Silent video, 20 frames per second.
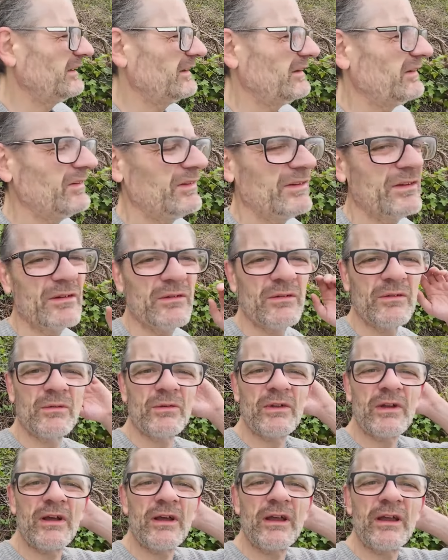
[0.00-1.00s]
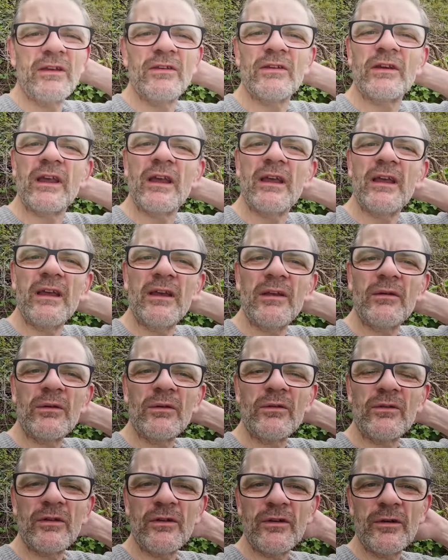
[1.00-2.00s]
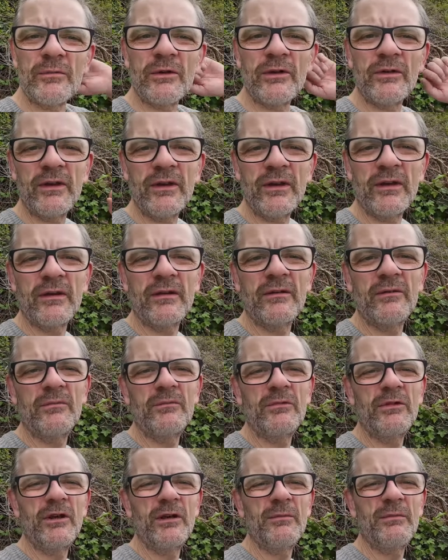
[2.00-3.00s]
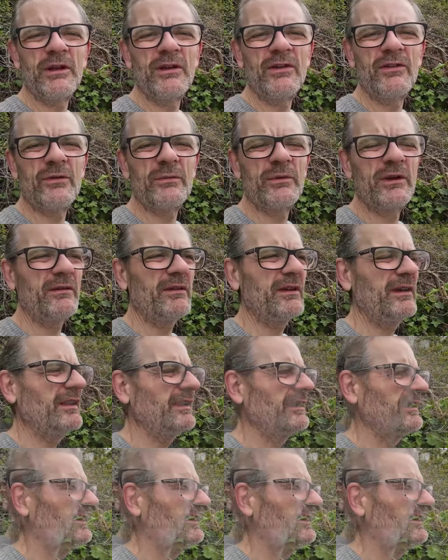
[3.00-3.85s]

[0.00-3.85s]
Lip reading: So I was lucky to get here on time, I think. I'm really pleased about that.